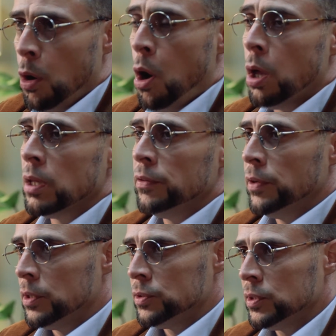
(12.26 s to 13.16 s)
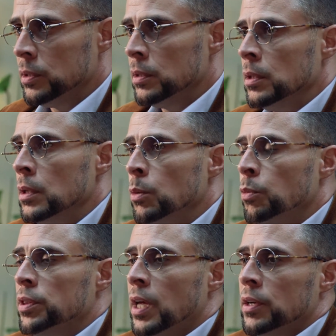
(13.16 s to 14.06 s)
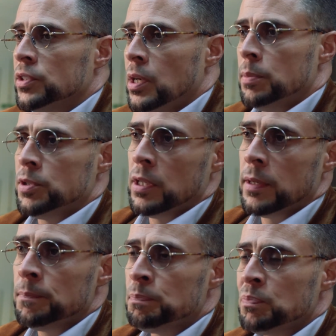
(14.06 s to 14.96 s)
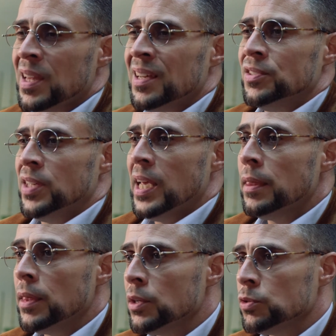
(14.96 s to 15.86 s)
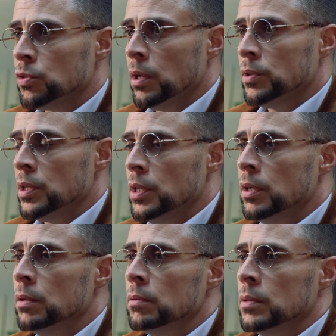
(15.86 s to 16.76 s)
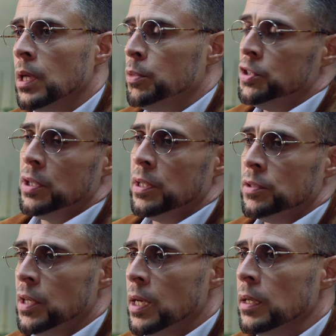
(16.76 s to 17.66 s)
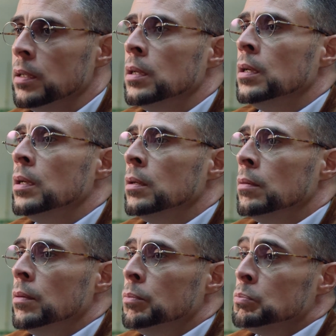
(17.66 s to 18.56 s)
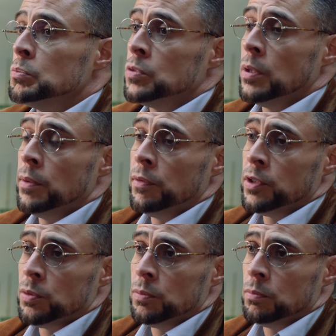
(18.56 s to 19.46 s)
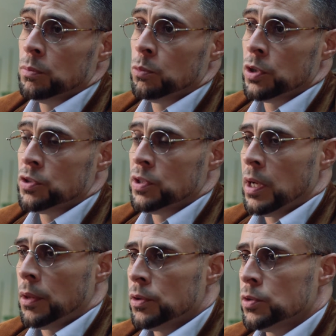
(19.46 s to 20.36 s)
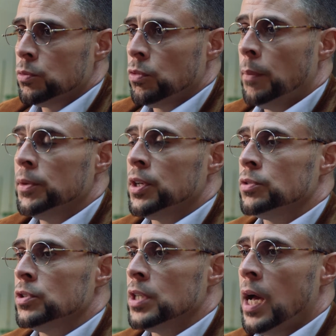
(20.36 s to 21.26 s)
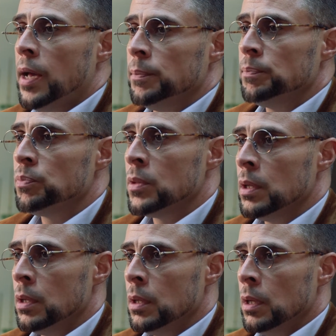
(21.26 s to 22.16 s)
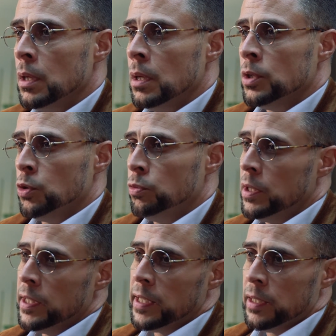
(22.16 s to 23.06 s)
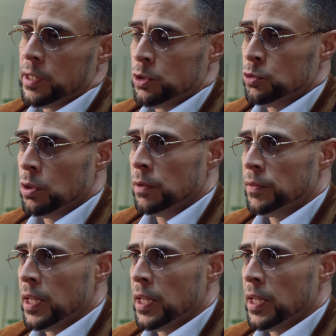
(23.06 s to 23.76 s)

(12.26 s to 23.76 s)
All of us, without exception, say things throughout the year that we shouldn't say. Some of us worse than others. Ramadan's a time to really get in control of